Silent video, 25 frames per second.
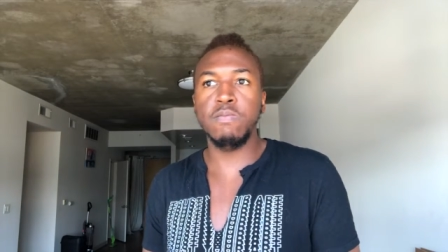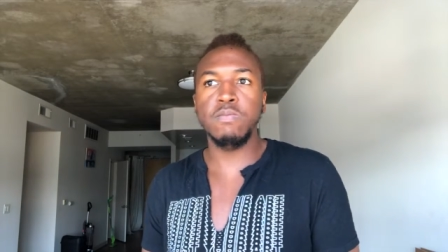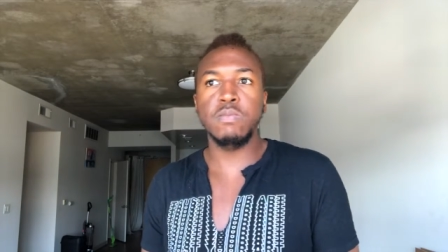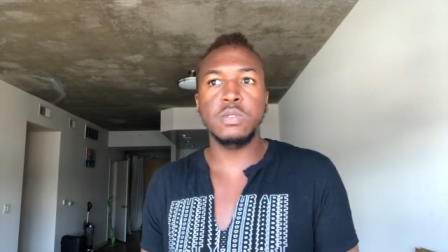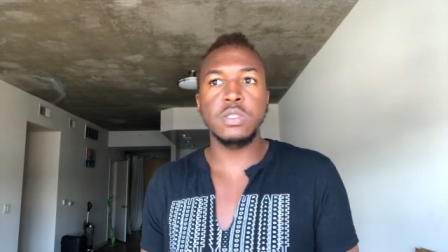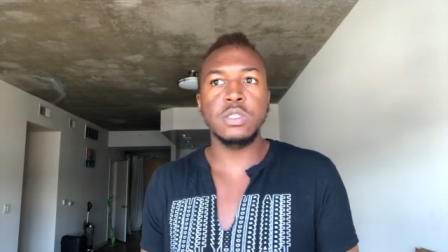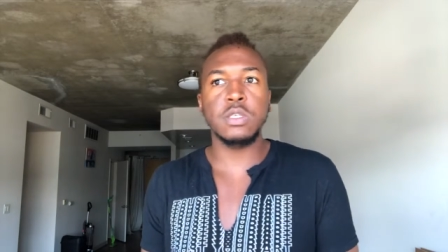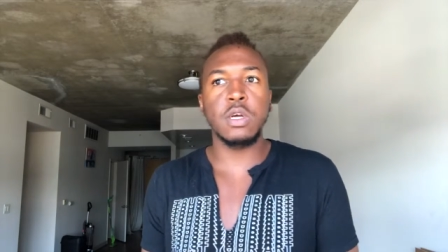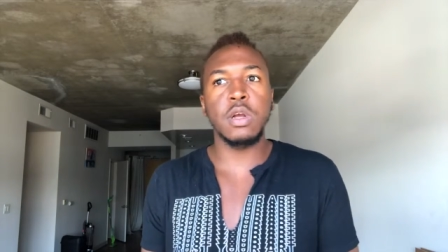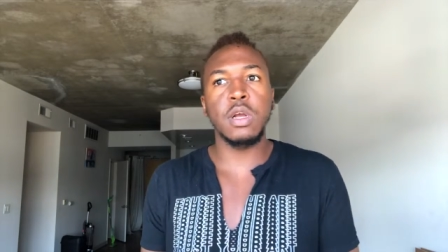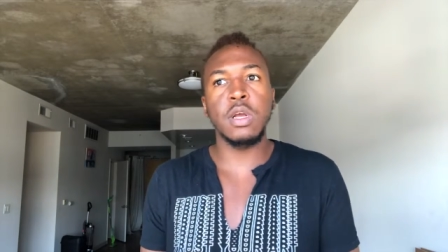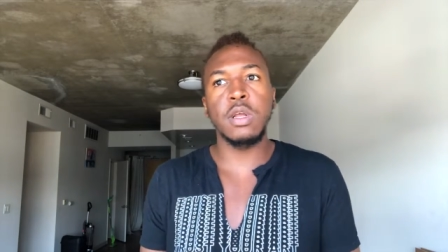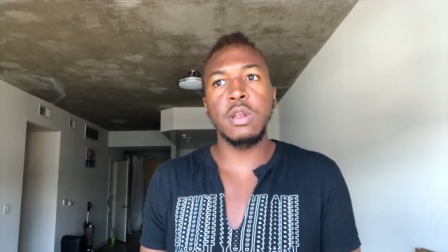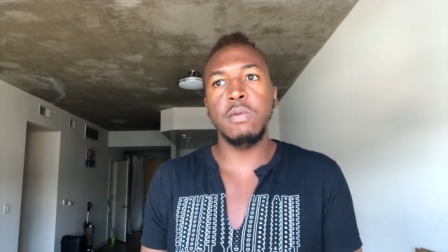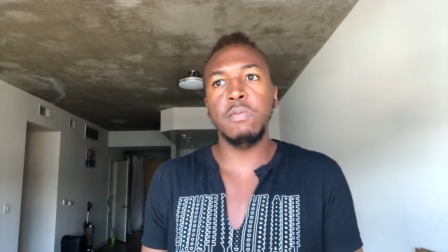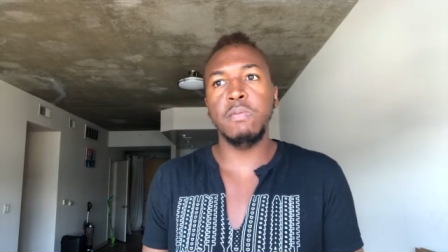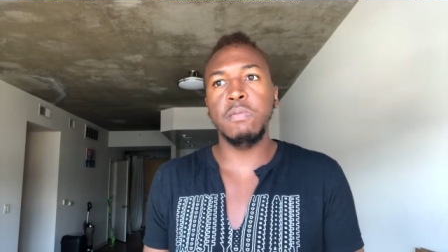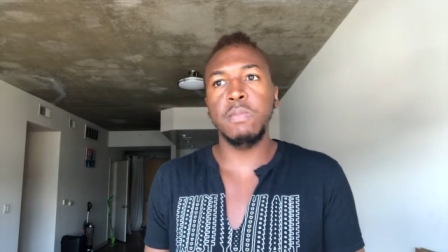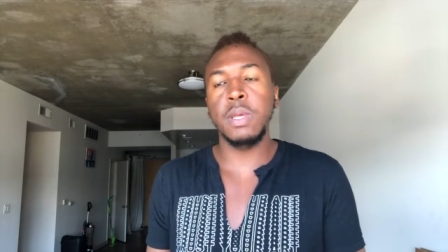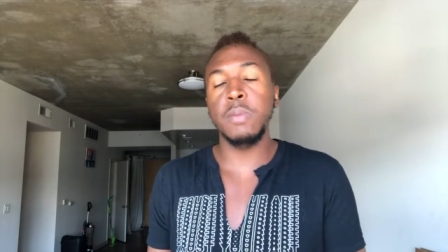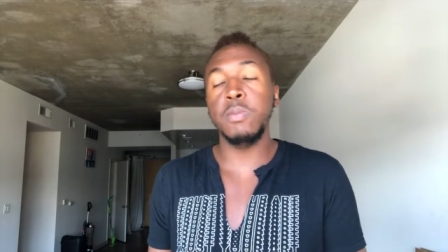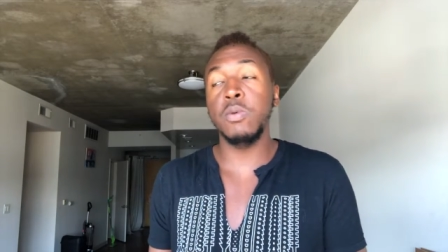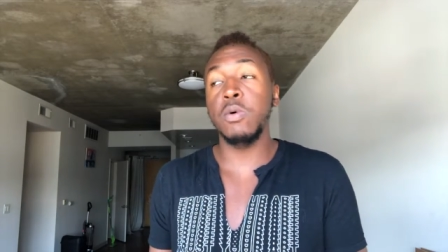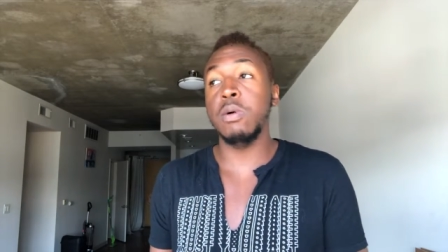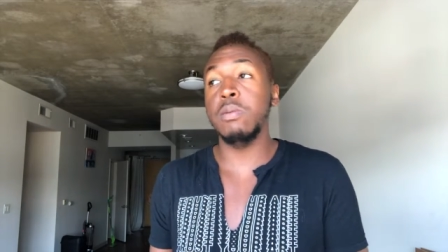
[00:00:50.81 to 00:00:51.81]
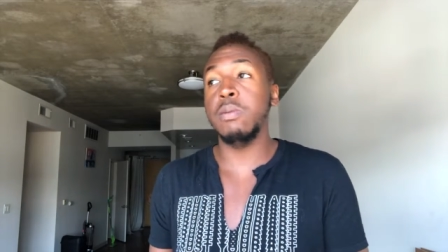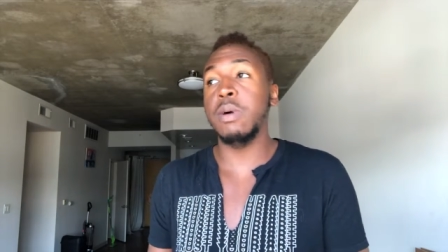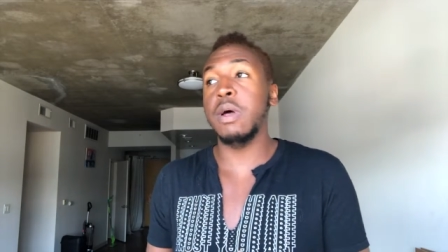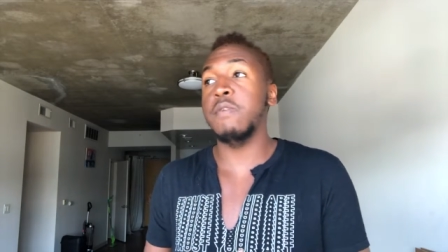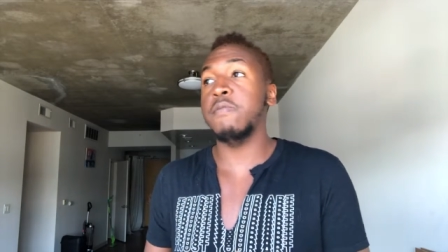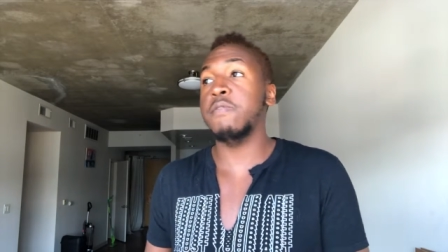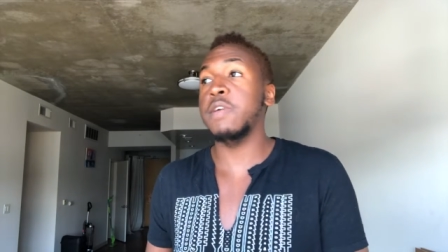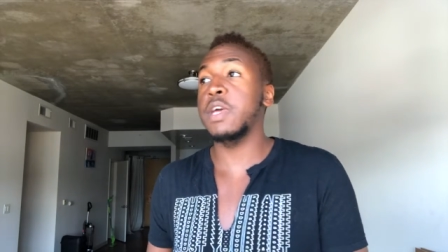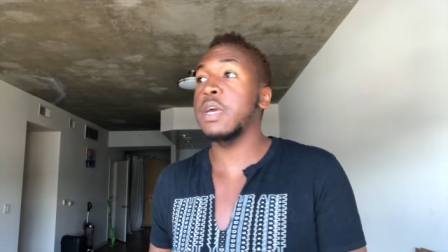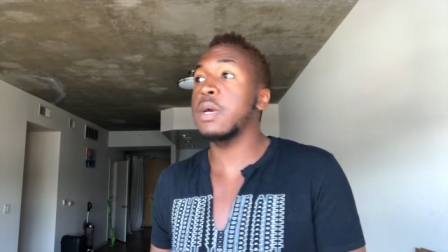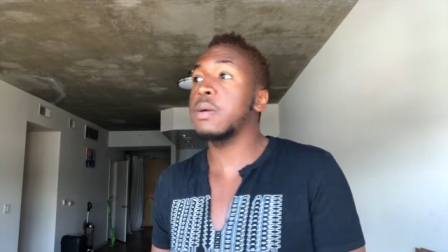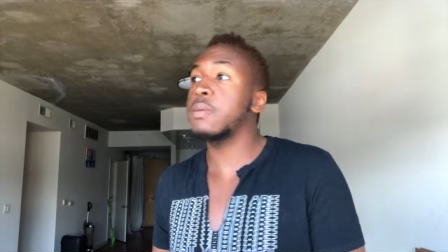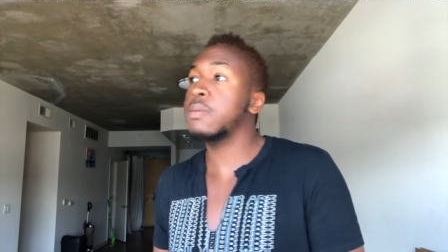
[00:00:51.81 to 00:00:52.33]
certain people in my
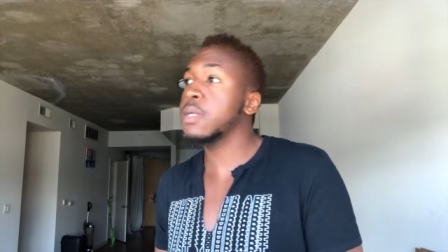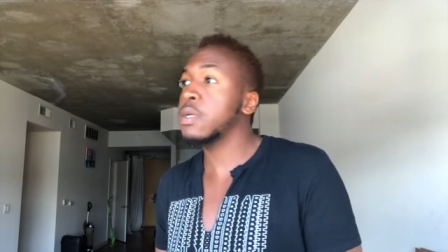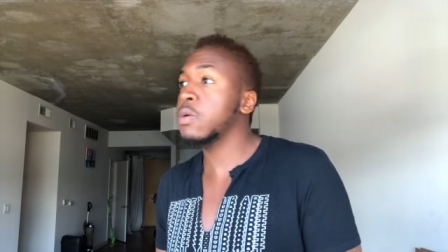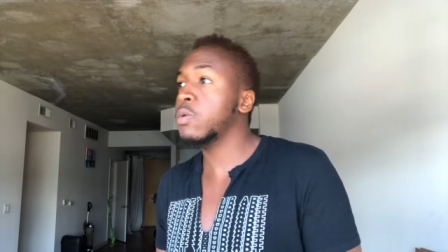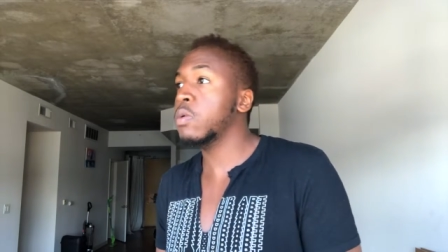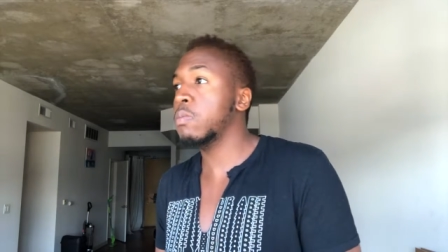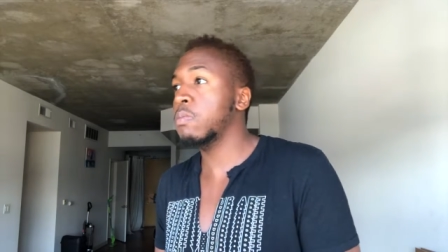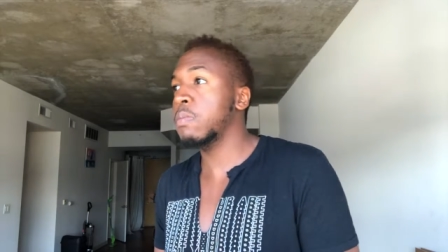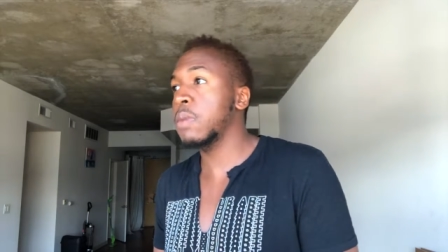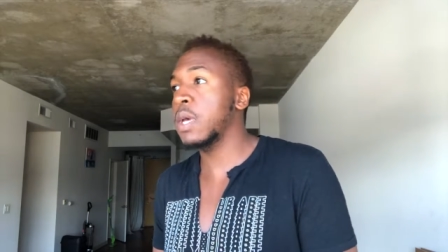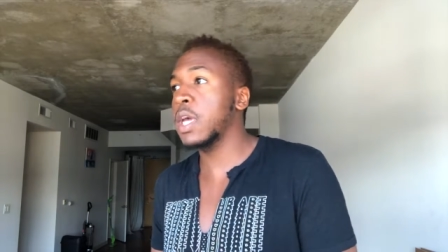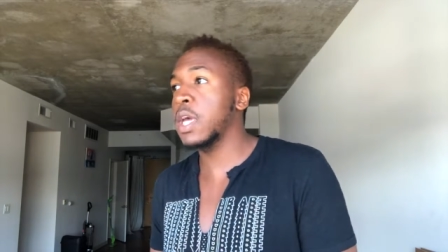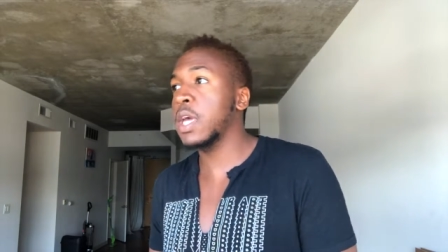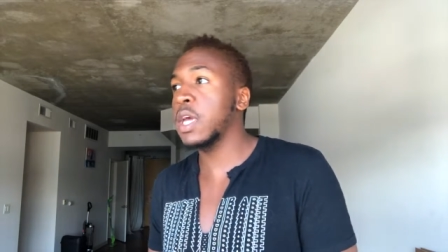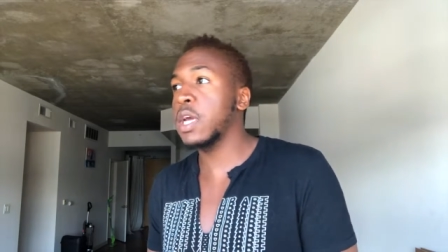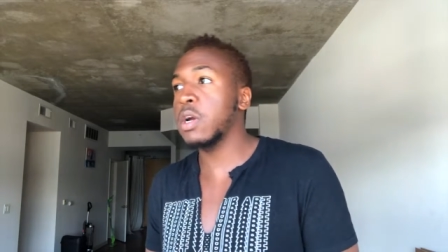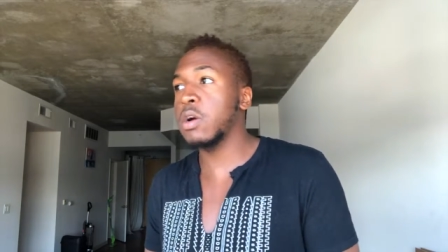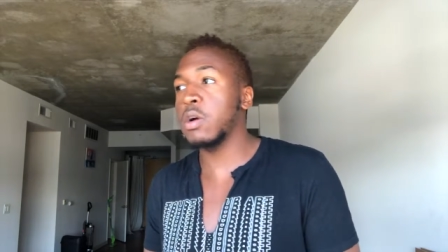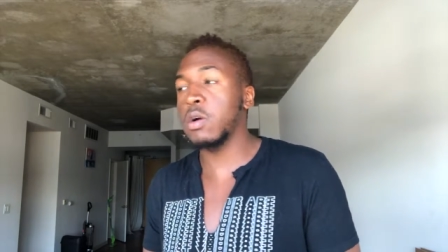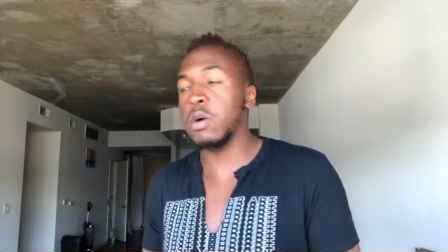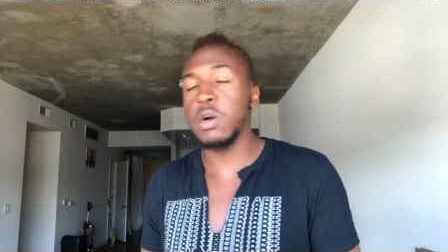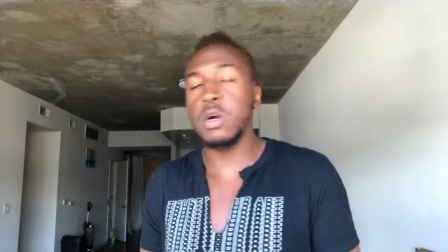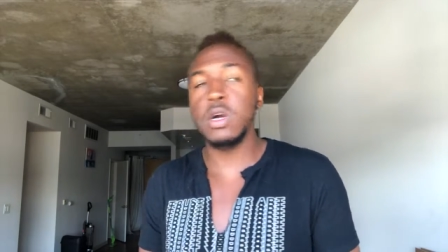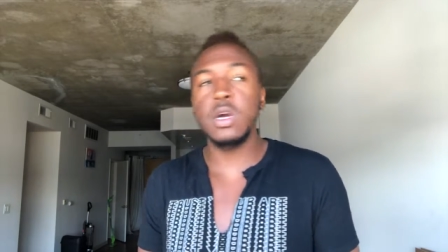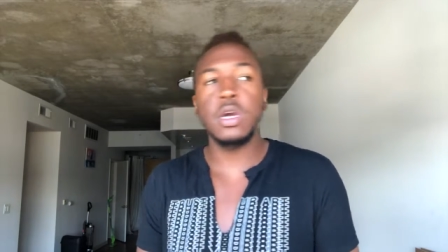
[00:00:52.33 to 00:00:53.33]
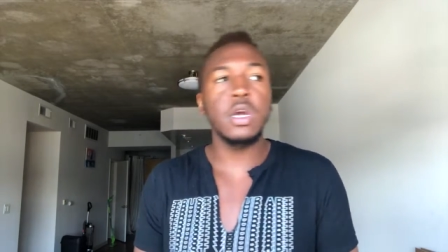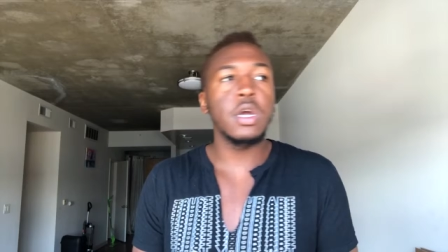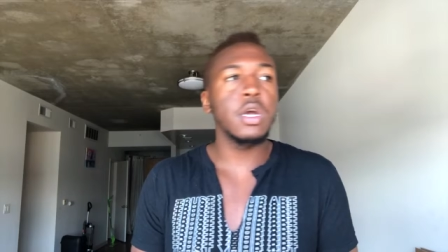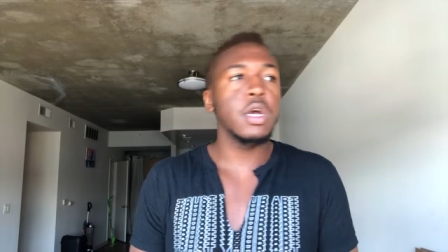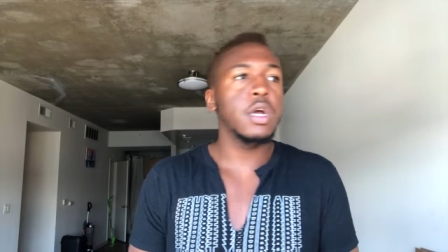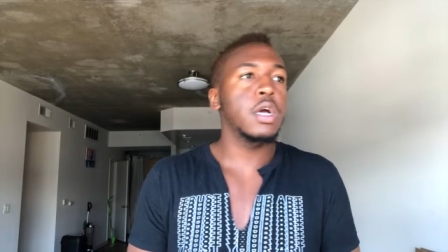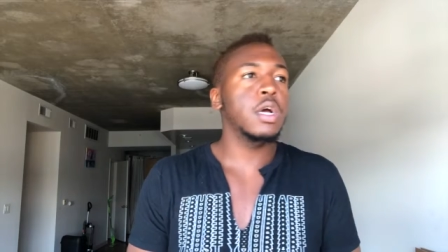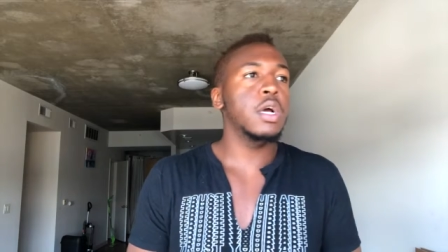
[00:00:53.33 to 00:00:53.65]
family would make, or